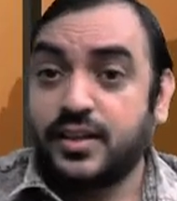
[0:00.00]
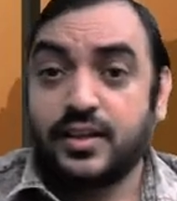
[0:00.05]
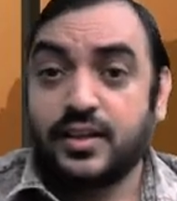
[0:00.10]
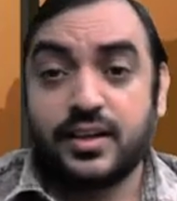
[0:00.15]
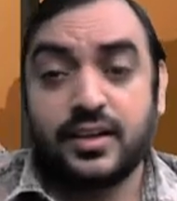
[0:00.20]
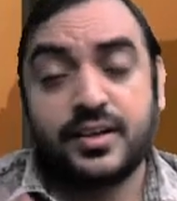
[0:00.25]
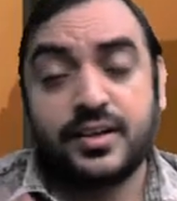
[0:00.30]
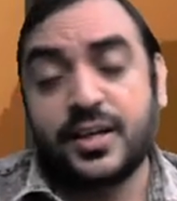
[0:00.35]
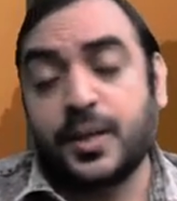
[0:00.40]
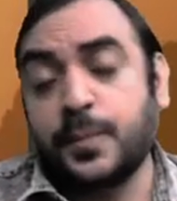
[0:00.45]

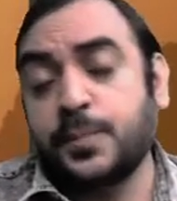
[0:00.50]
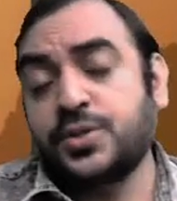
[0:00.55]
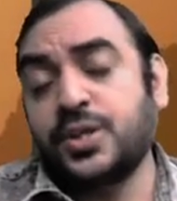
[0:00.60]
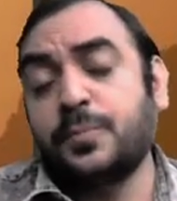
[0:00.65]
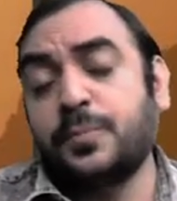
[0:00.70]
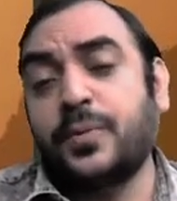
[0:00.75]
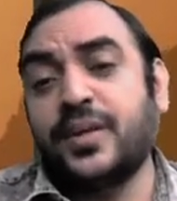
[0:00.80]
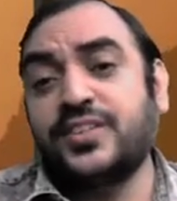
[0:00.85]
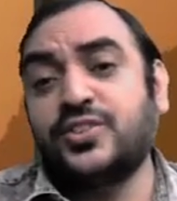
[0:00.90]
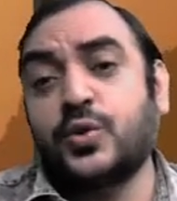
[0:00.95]
Uh, redemption
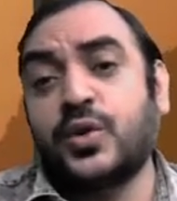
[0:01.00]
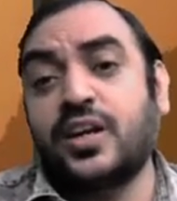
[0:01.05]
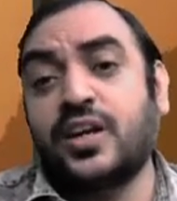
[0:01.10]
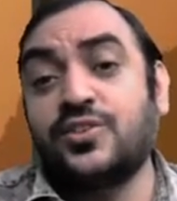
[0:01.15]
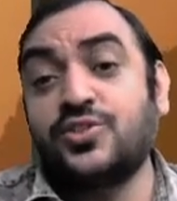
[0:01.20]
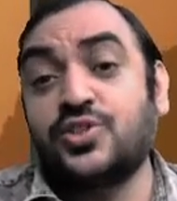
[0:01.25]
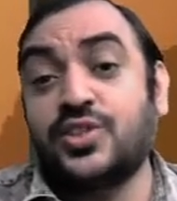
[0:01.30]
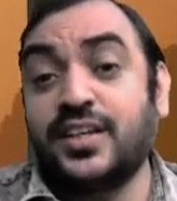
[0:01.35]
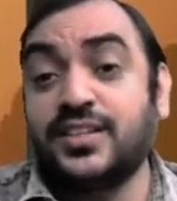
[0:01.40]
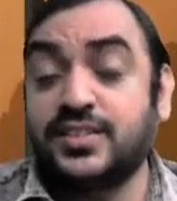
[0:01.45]
price you
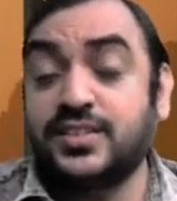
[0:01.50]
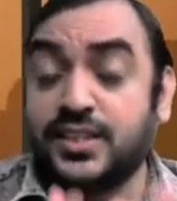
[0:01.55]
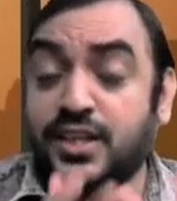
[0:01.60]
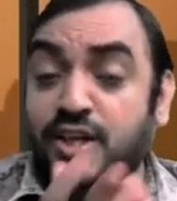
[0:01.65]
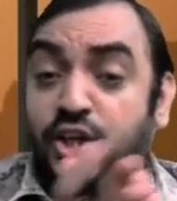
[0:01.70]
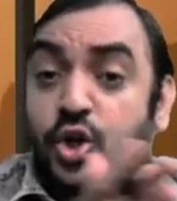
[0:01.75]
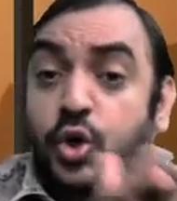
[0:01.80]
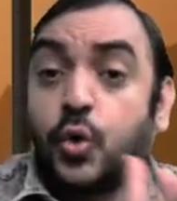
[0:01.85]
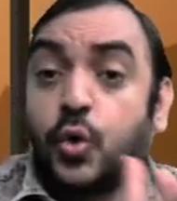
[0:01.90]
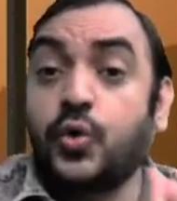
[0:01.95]
cannot change.
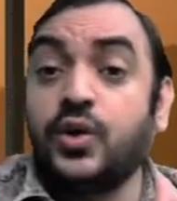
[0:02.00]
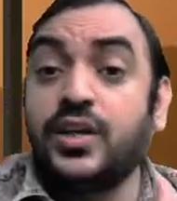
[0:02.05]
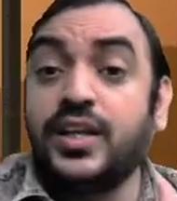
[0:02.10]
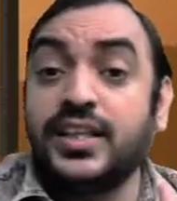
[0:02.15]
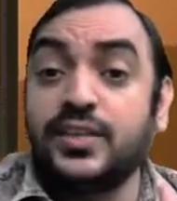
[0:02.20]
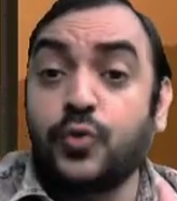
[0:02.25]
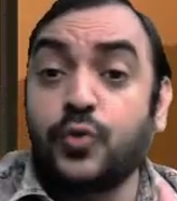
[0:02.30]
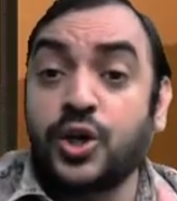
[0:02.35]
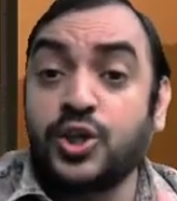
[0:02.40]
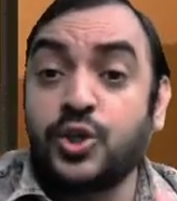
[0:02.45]
only
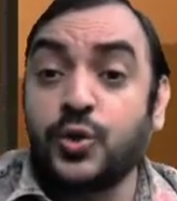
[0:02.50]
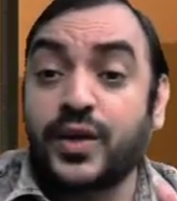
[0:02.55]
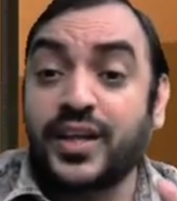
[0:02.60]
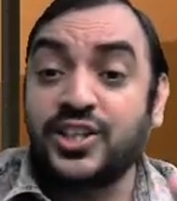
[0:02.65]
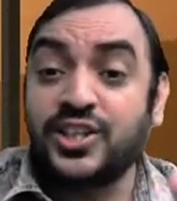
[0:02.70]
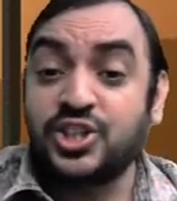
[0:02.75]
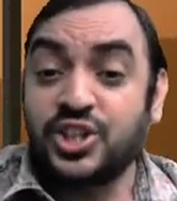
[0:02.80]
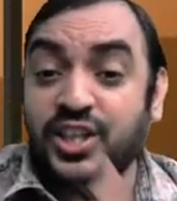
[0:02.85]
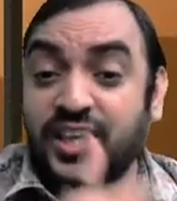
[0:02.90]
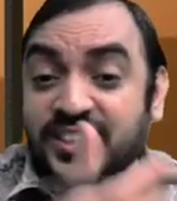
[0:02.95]
what you
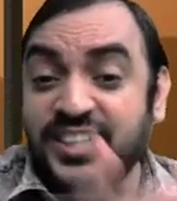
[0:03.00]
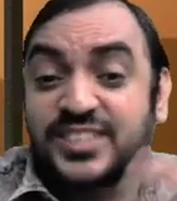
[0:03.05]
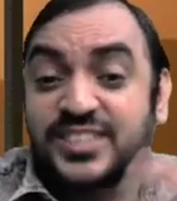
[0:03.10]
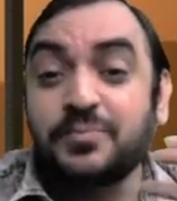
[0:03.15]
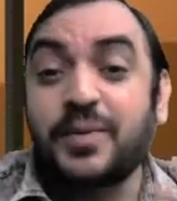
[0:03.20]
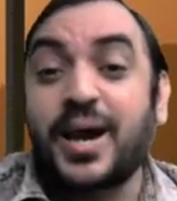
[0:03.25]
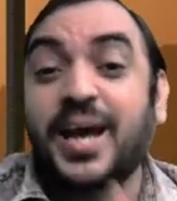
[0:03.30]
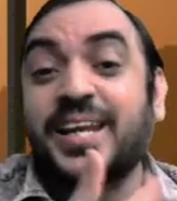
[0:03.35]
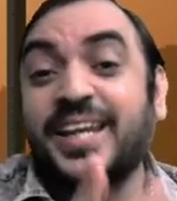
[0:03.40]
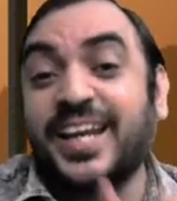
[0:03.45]
can change is
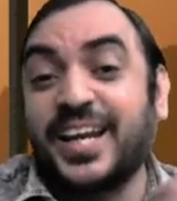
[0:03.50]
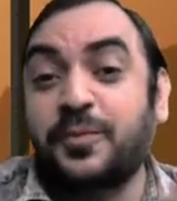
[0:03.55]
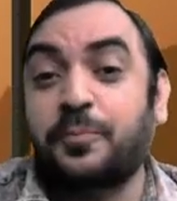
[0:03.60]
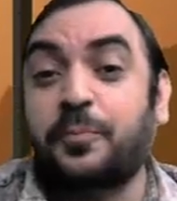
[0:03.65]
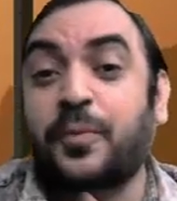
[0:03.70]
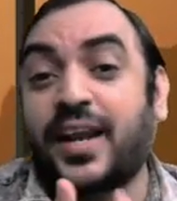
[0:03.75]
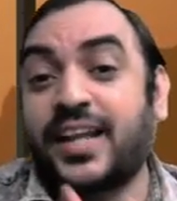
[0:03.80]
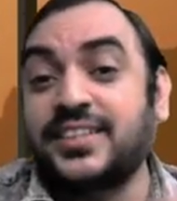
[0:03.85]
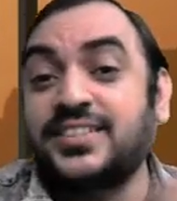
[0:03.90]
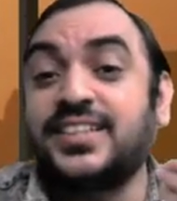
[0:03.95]
market
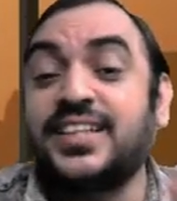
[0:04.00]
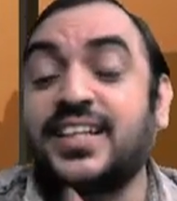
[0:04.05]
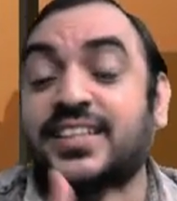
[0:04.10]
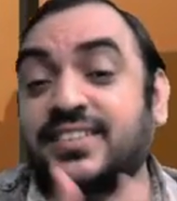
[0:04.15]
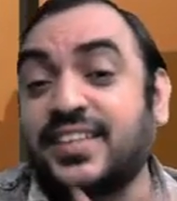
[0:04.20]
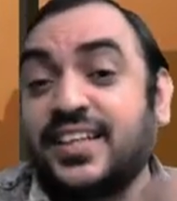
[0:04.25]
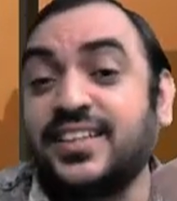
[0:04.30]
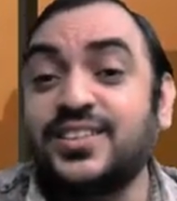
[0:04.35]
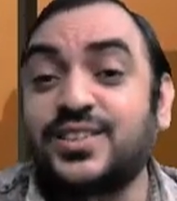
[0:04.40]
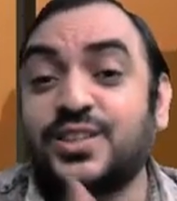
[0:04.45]
price. In the
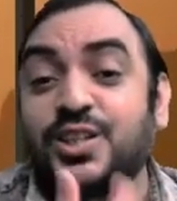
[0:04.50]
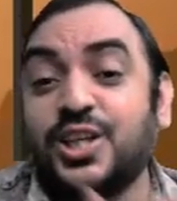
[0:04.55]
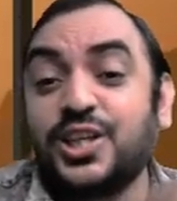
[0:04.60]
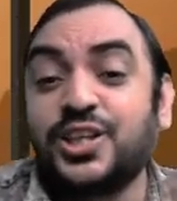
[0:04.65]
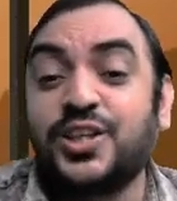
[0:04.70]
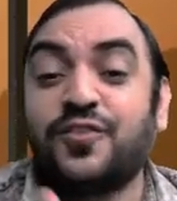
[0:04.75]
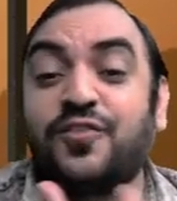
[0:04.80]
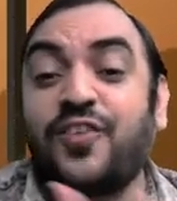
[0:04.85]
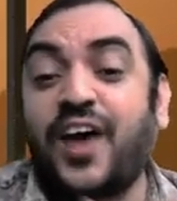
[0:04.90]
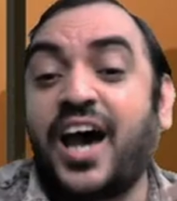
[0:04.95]
sense,
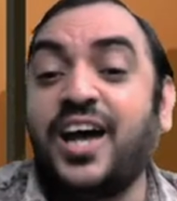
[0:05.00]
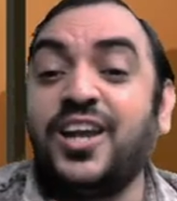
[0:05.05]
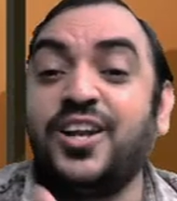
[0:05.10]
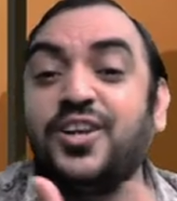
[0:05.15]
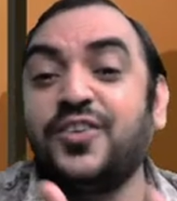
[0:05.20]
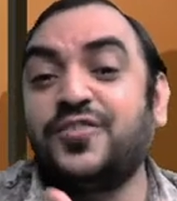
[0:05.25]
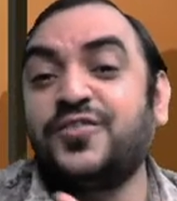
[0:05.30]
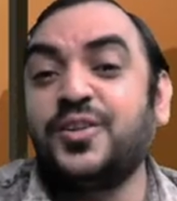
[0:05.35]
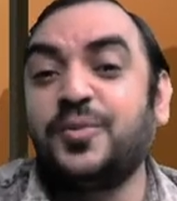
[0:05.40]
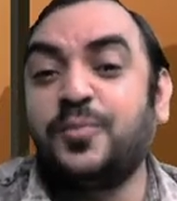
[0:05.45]
the value
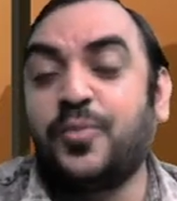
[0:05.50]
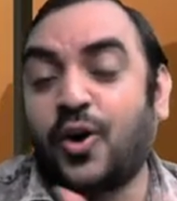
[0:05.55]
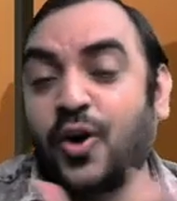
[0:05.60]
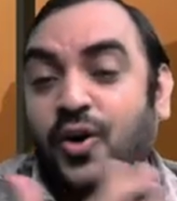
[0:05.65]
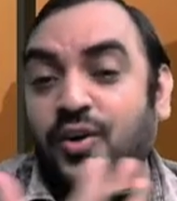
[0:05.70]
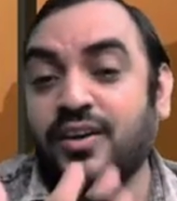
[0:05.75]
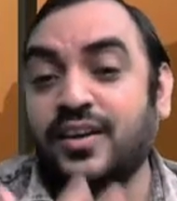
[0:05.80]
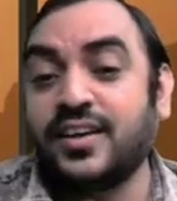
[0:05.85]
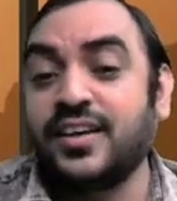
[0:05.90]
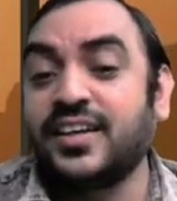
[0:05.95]
of the
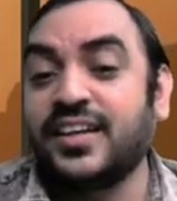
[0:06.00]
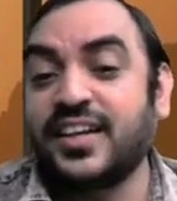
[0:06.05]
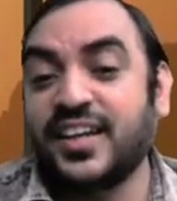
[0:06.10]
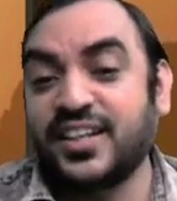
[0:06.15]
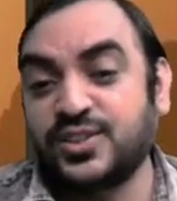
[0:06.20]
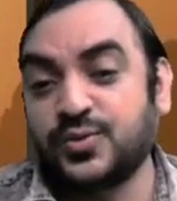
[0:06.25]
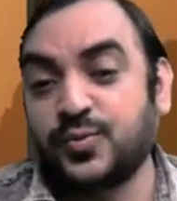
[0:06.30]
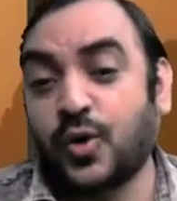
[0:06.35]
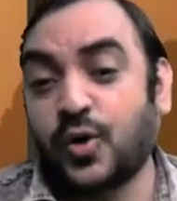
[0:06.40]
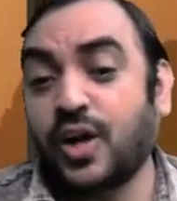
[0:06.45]
bond
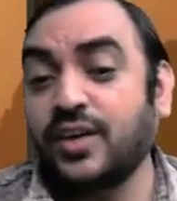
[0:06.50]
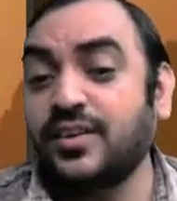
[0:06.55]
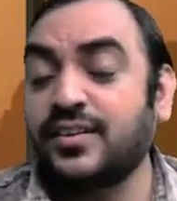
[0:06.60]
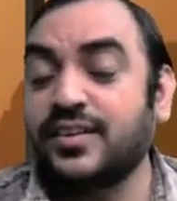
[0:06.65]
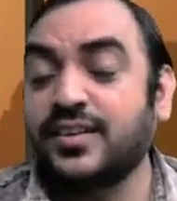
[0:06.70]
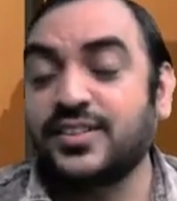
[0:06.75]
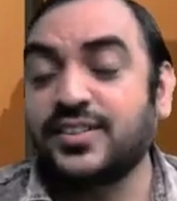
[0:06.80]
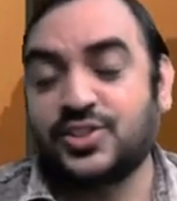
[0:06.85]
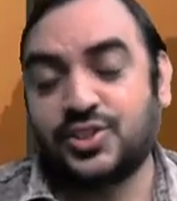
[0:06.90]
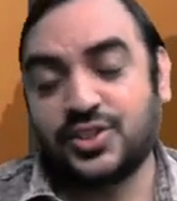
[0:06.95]
is what
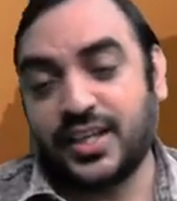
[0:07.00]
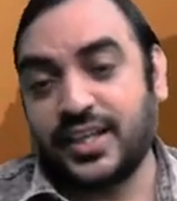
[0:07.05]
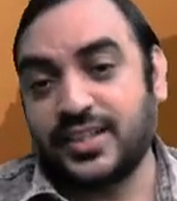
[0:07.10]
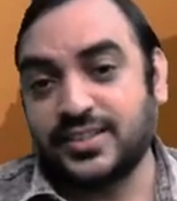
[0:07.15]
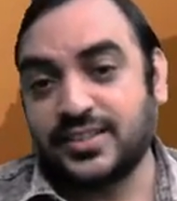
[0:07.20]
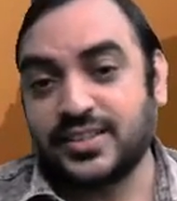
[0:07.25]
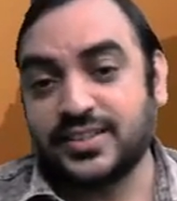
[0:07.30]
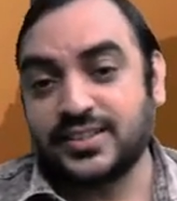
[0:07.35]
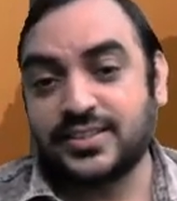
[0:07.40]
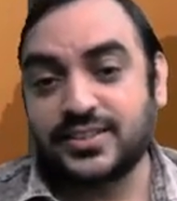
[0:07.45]

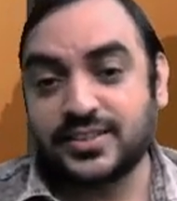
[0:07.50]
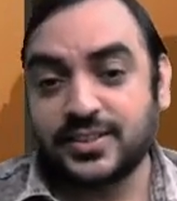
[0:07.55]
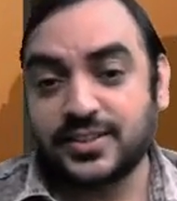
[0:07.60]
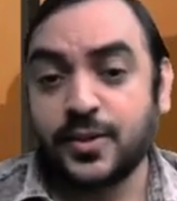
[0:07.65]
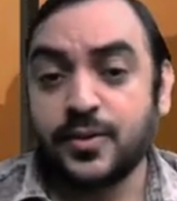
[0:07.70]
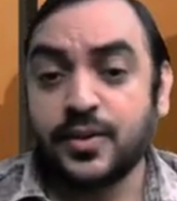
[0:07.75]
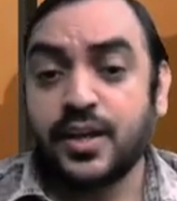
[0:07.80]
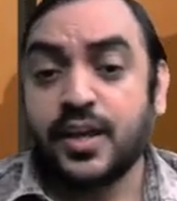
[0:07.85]
changes.